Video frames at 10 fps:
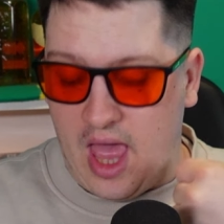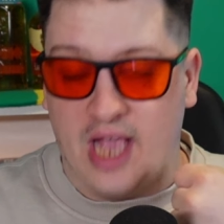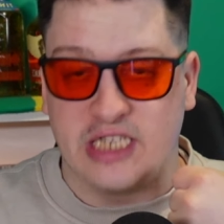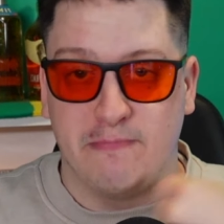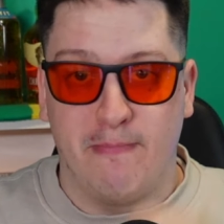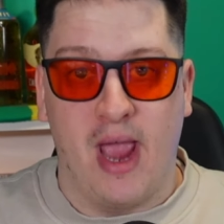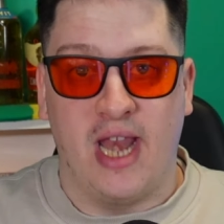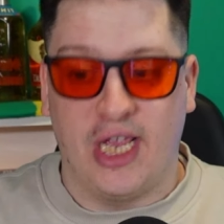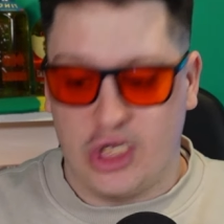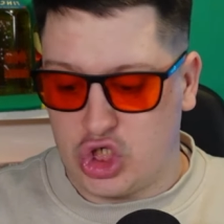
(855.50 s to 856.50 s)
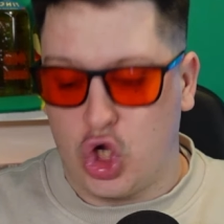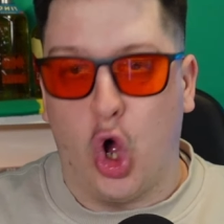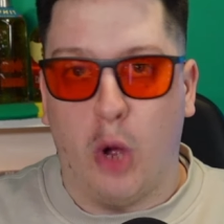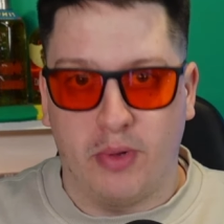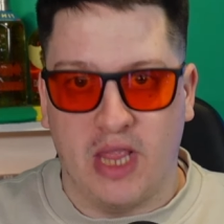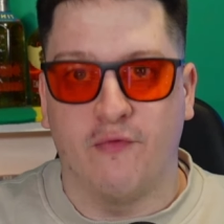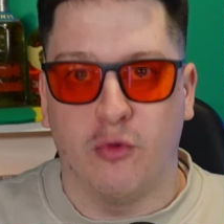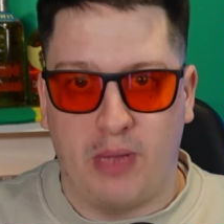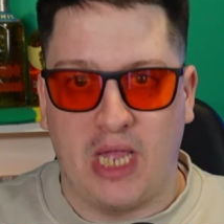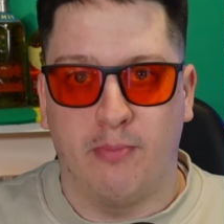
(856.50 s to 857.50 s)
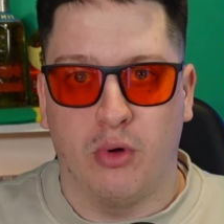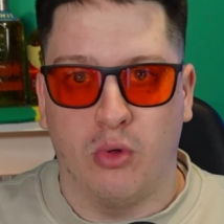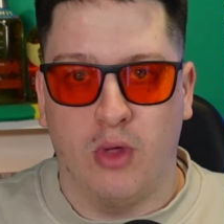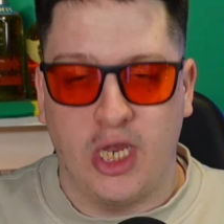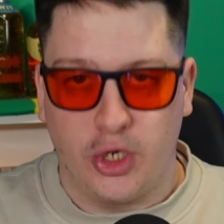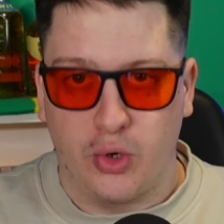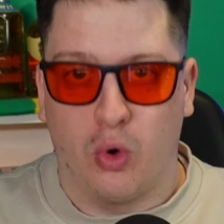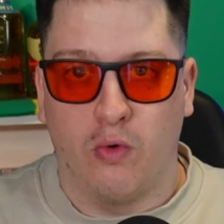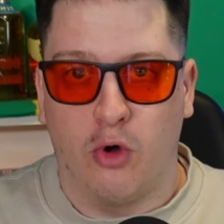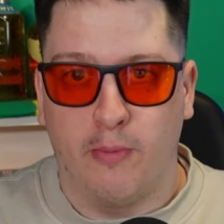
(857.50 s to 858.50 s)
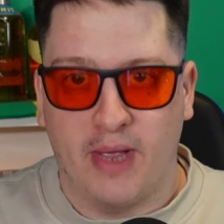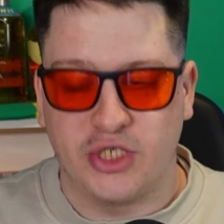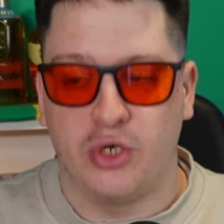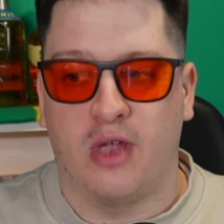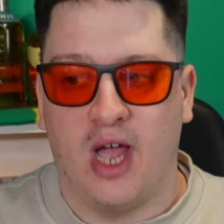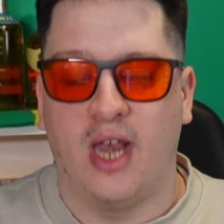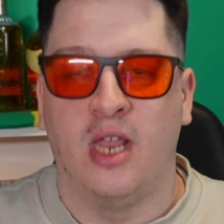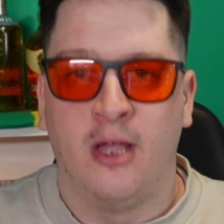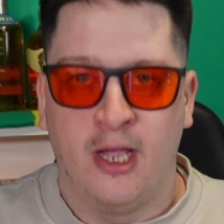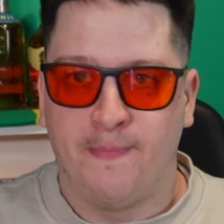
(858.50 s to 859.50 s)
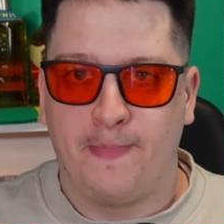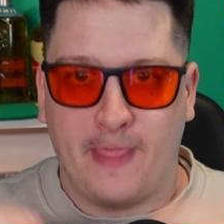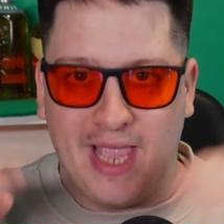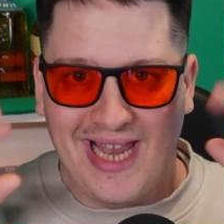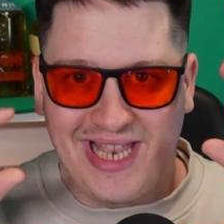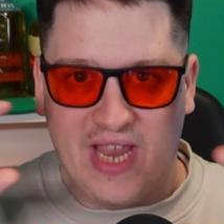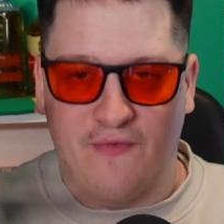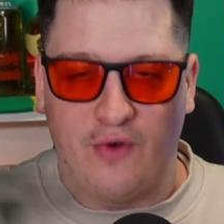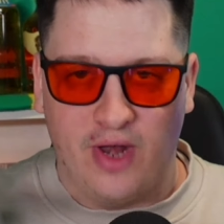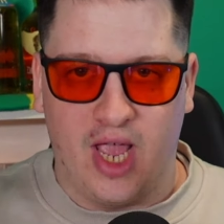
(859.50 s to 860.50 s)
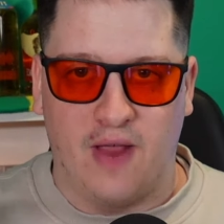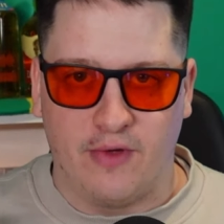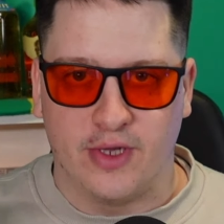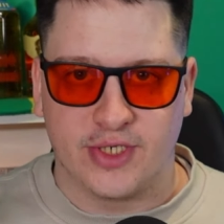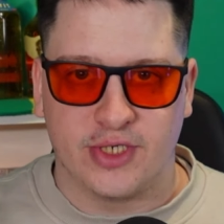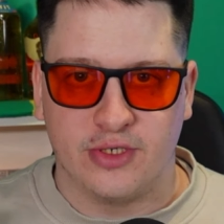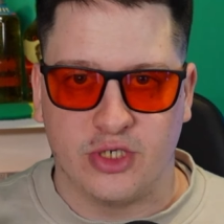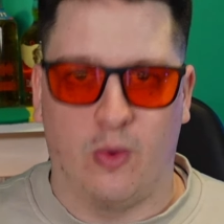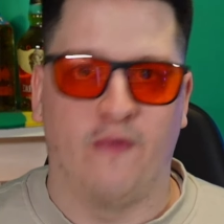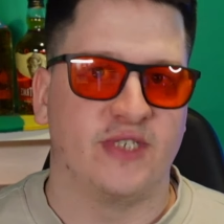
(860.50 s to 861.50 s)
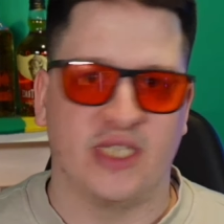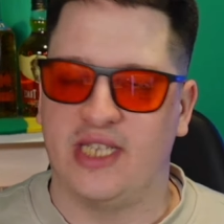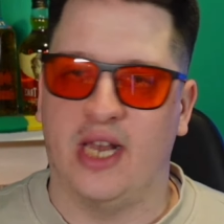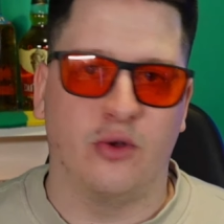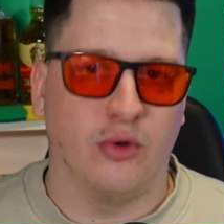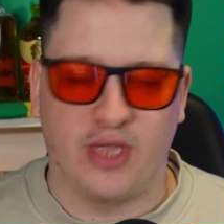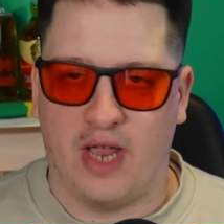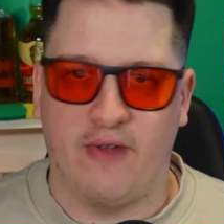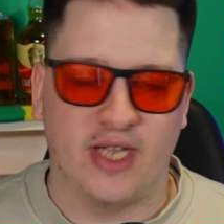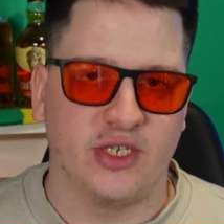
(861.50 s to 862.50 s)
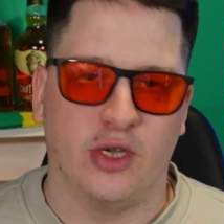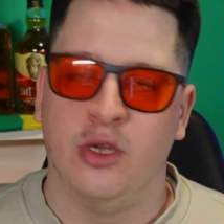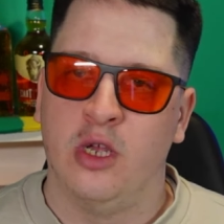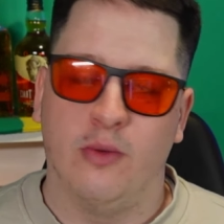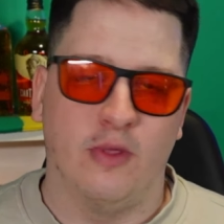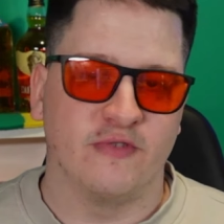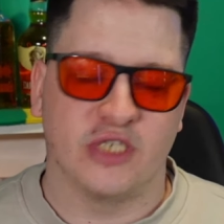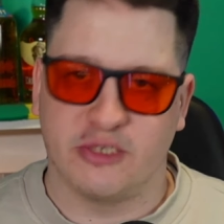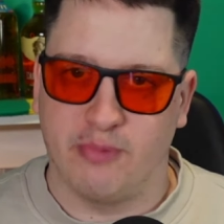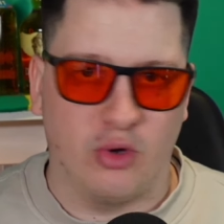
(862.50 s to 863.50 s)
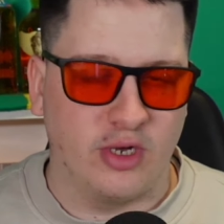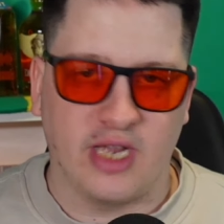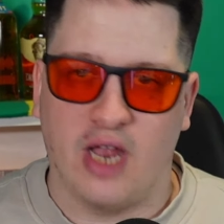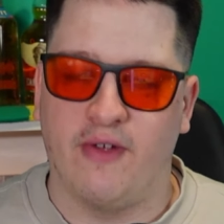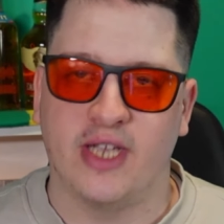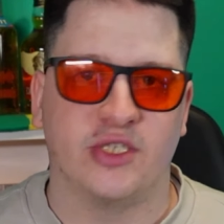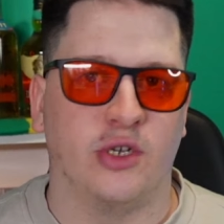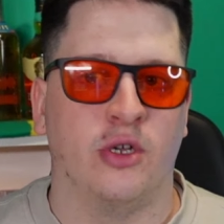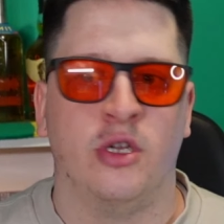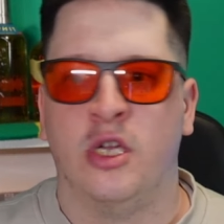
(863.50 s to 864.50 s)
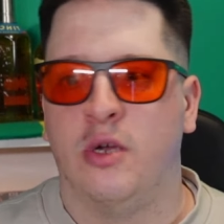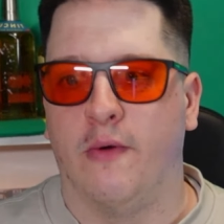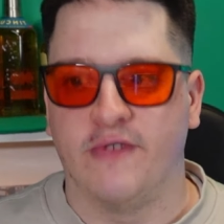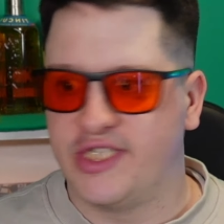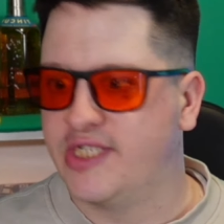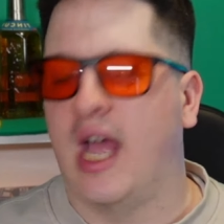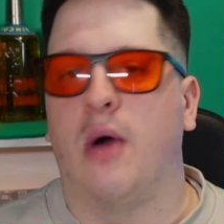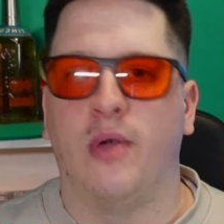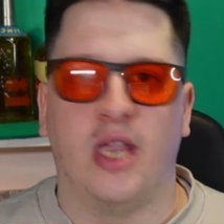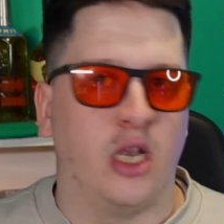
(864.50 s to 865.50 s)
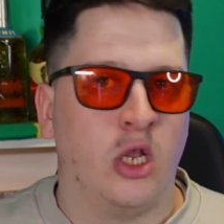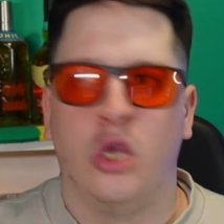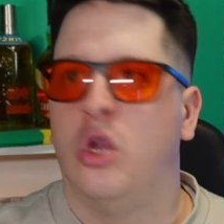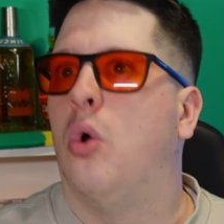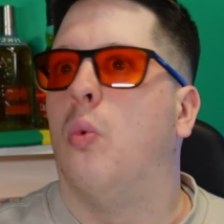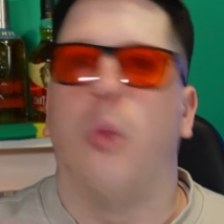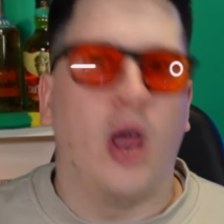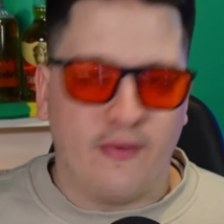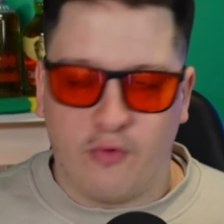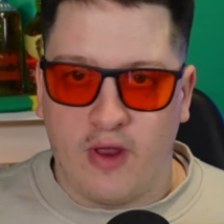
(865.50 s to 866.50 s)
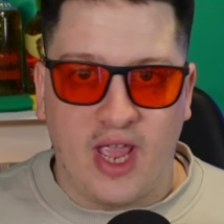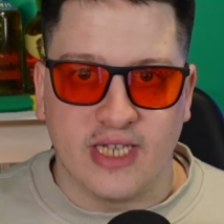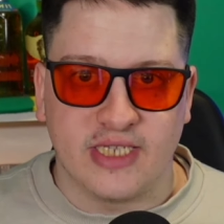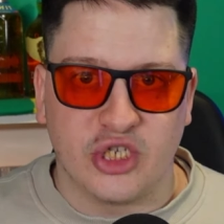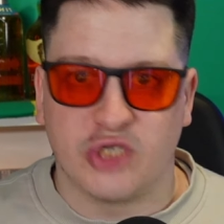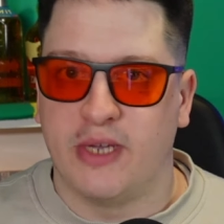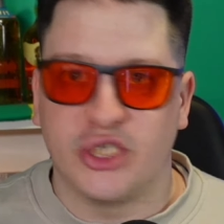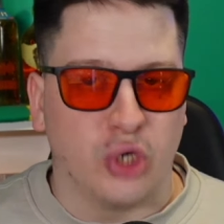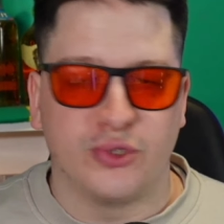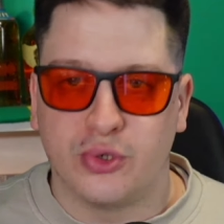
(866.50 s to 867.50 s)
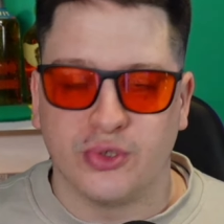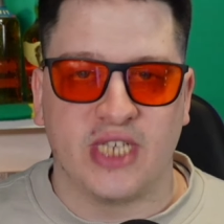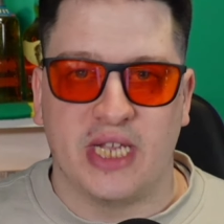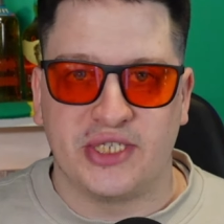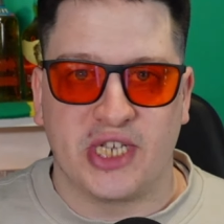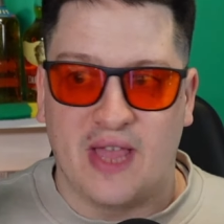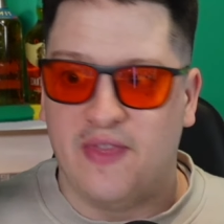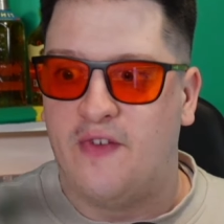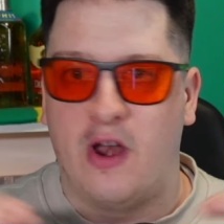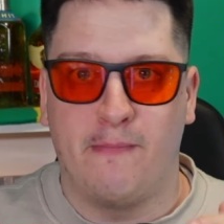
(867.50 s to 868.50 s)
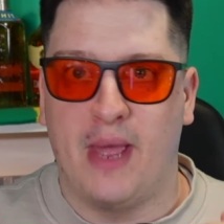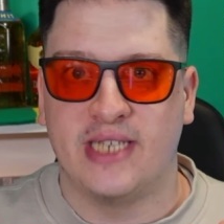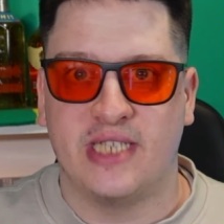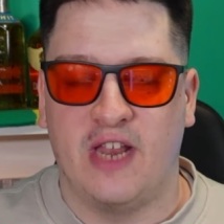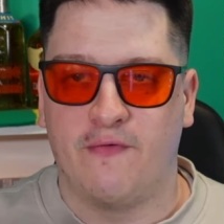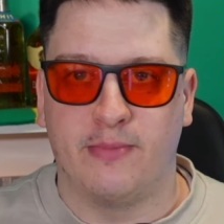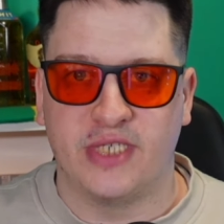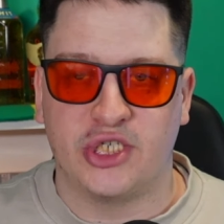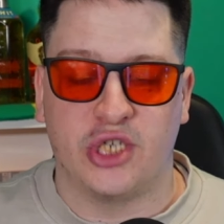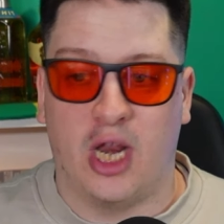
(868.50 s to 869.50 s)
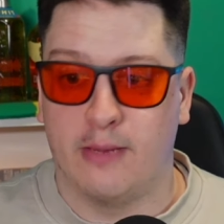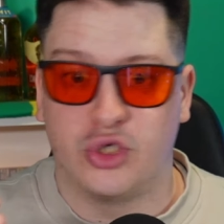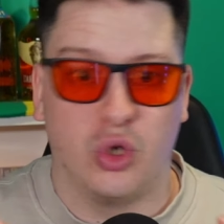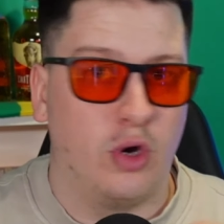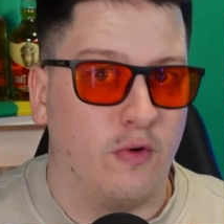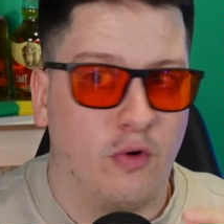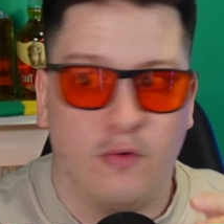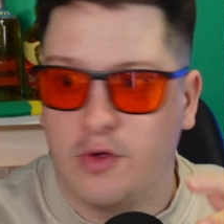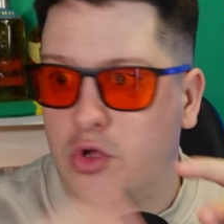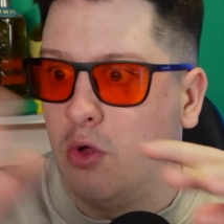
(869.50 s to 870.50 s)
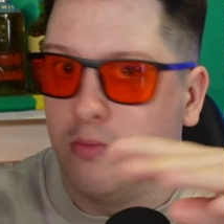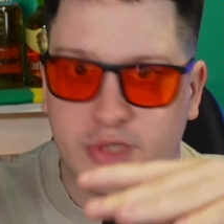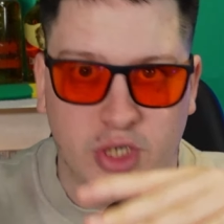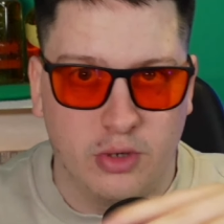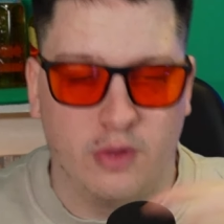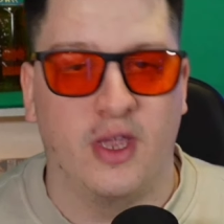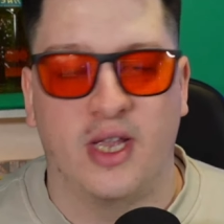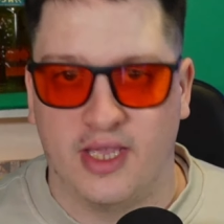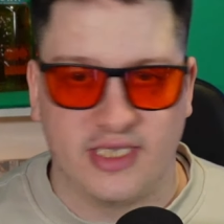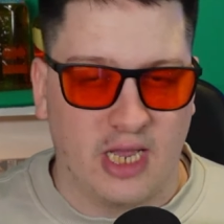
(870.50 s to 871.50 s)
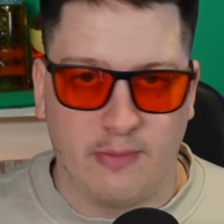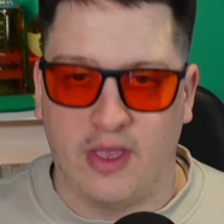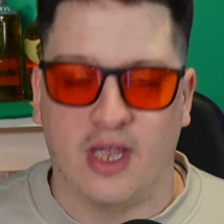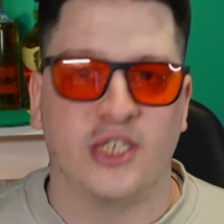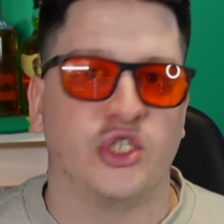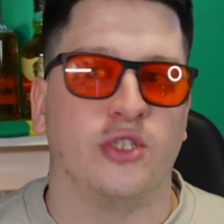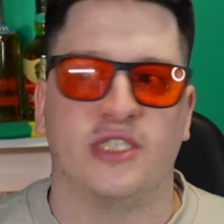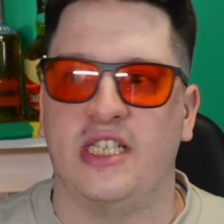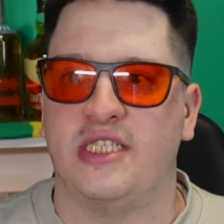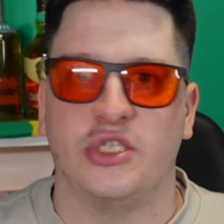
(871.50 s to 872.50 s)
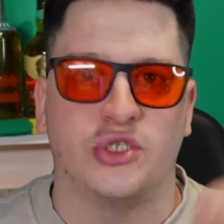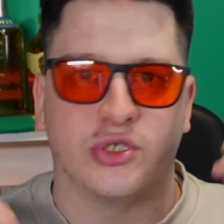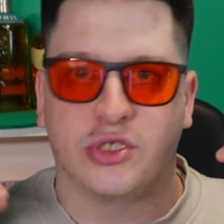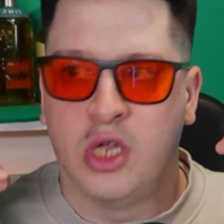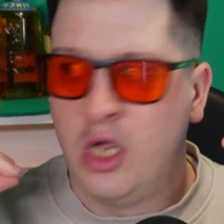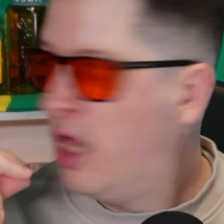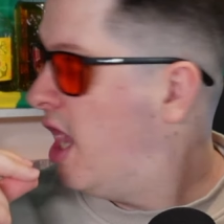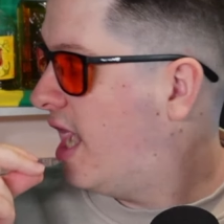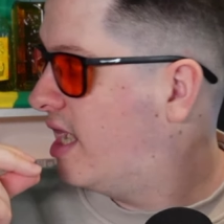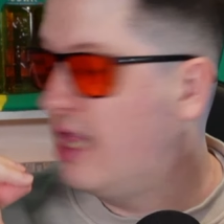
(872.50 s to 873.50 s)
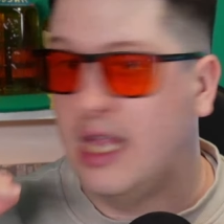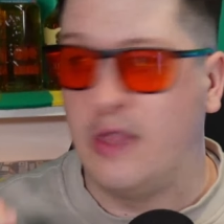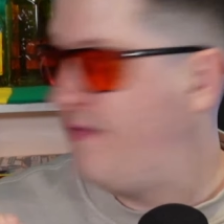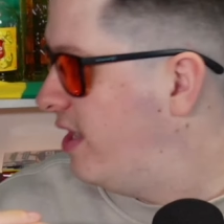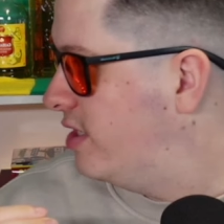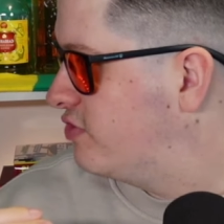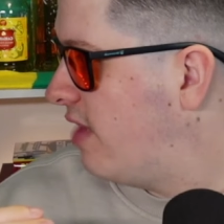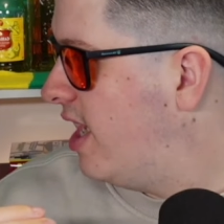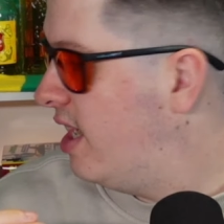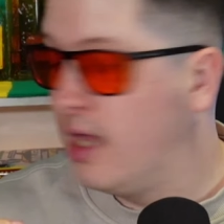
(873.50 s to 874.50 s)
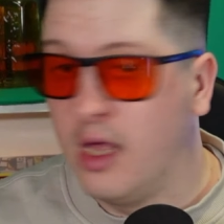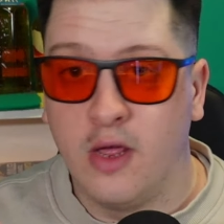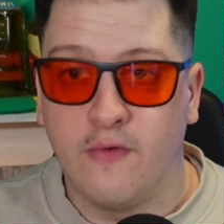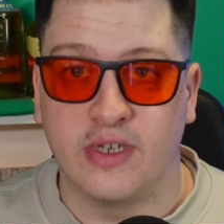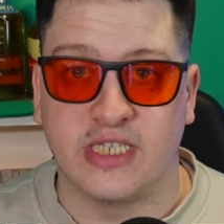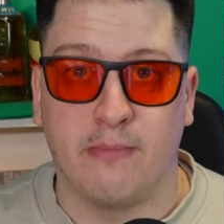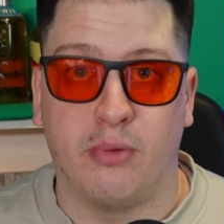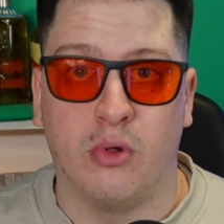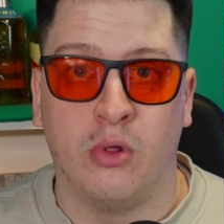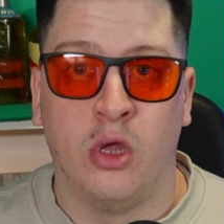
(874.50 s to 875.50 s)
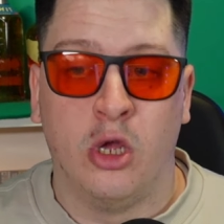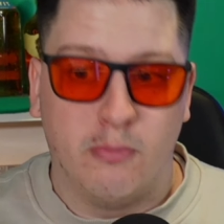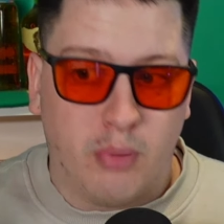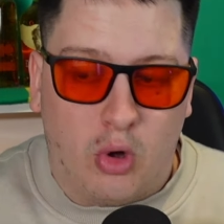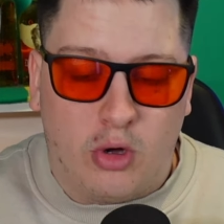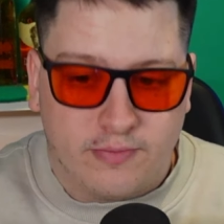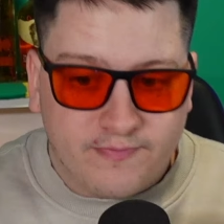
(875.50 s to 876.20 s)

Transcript: as many top level people in Europe as you can in different areas. So whether it's a technical director, whether it's a sporting director, whether it's scouting, whatever it is, it just makes logical sense to get the very best in every position. And I'm sure there are other clubs who are thinking the same thing, and it's not as easy as just a click of the fingers, right? For example. But,